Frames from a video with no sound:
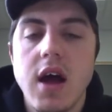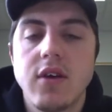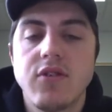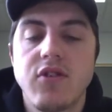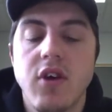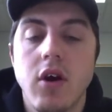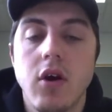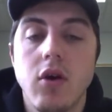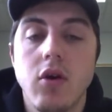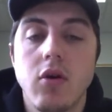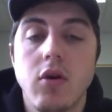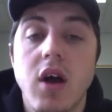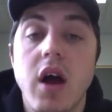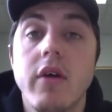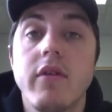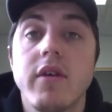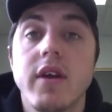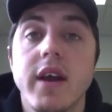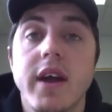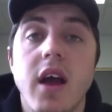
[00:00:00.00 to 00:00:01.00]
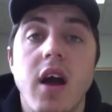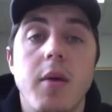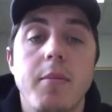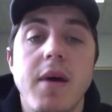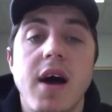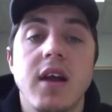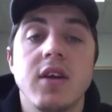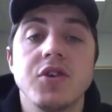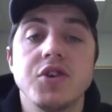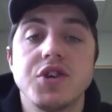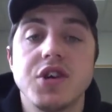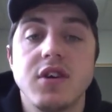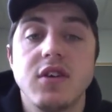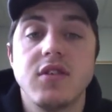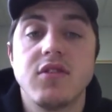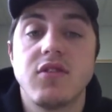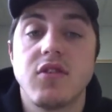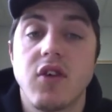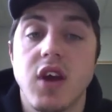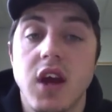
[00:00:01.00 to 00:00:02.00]
So currently our balance
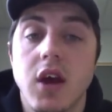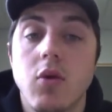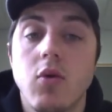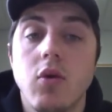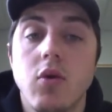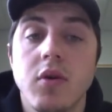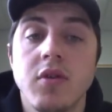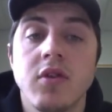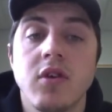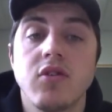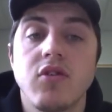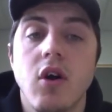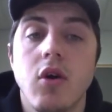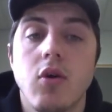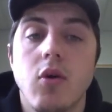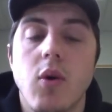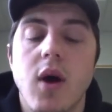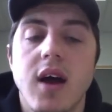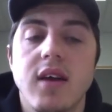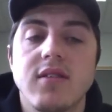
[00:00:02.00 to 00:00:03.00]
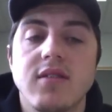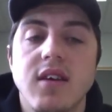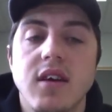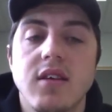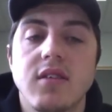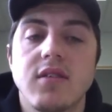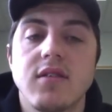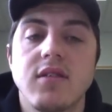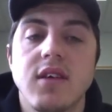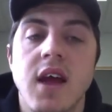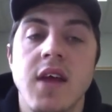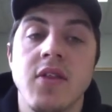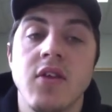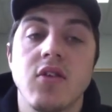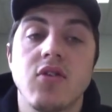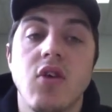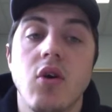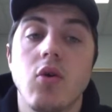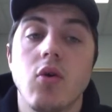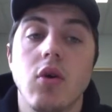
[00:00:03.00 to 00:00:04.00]
sheets are equal in the total assets and the
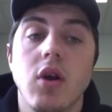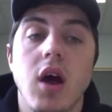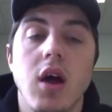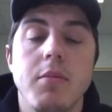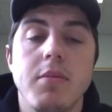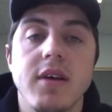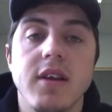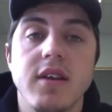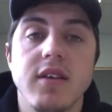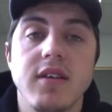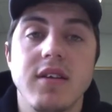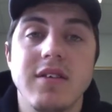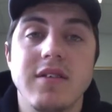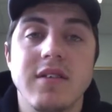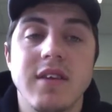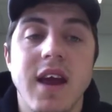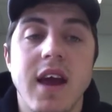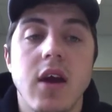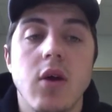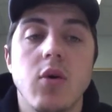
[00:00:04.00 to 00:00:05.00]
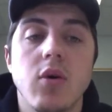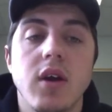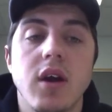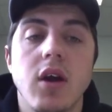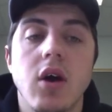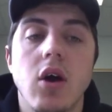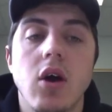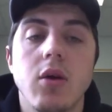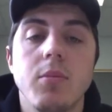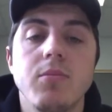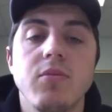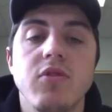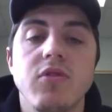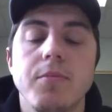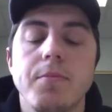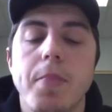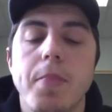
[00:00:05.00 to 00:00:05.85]
total liabilities and equity columns.